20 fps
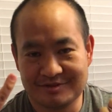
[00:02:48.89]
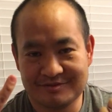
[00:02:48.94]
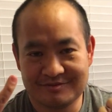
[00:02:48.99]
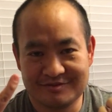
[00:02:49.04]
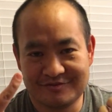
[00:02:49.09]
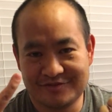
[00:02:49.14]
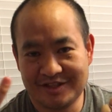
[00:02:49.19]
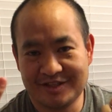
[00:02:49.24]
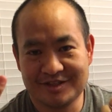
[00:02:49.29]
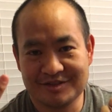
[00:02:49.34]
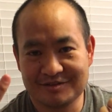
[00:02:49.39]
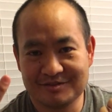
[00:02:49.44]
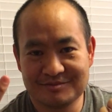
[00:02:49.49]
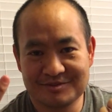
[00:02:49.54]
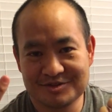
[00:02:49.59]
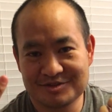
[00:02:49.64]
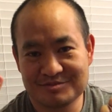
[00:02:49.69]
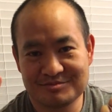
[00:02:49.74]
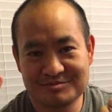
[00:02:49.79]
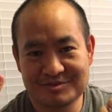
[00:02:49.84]
video,
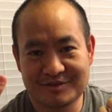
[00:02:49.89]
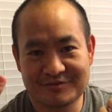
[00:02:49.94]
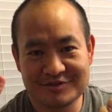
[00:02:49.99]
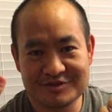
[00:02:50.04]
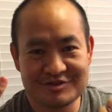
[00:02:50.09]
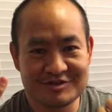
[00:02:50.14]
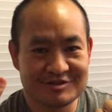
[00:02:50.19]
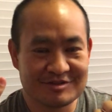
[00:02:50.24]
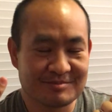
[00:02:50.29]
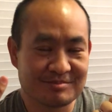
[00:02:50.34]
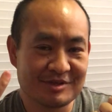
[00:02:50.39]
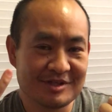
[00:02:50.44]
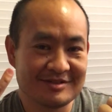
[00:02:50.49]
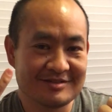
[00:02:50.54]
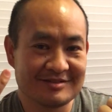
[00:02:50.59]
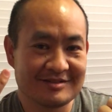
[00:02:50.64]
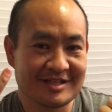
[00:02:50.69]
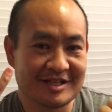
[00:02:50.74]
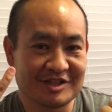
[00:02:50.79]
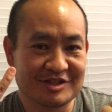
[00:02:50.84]
which references the
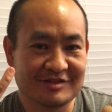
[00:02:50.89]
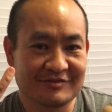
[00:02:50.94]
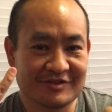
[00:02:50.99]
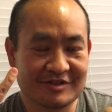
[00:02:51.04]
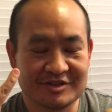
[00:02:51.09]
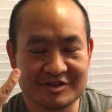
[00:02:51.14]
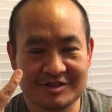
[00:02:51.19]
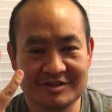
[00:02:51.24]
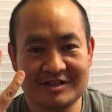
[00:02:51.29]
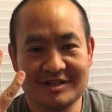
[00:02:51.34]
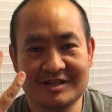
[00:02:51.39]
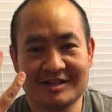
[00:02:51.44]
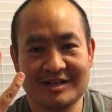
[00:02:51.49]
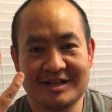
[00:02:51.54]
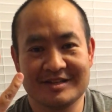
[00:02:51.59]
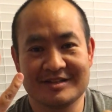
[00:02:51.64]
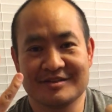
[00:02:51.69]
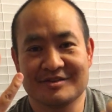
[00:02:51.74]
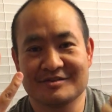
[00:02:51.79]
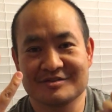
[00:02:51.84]
presentation version,
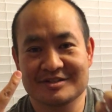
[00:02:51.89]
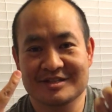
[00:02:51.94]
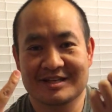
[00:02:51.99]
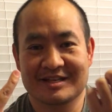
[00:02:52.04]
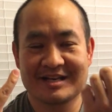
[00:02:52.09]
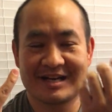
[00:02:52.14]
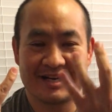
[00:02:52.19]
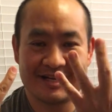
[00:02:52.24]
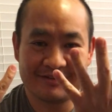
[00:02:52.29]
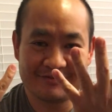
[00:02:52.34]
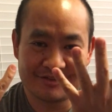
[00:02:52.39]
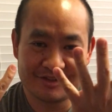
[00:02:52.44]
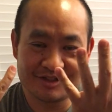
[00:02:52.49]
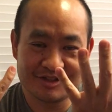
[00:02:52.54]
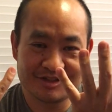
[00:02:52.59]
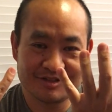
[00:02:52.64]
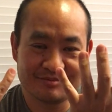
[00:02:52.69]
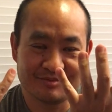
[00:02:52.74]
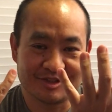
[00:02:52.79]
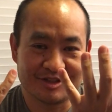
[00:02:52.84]
and then there's the guide
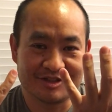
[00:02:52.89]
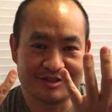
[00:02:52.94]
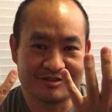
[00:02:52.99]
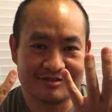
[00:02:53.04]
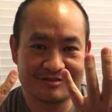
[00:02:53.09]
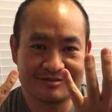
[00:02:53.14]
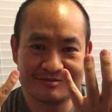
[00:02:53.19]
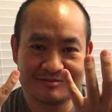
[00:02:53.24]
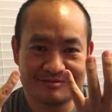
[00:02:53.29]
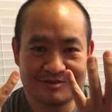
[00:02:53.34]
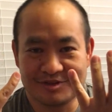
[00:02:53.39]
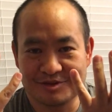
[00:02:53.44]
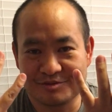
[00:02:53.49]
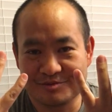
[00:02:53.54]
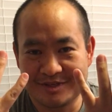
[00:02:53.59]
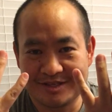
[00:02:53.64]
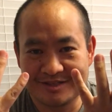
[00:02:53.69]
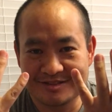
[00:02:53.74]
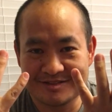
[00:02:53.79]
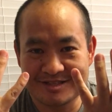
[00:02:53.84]
version, which is
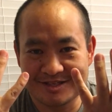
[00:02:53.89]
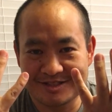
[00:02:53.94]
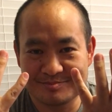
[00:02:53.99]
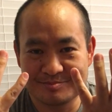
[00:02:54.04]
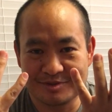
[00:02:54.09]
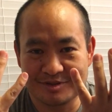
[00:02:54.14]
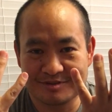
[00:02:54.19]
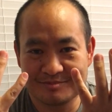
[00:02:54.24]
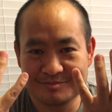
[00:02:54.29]
reading a textbook.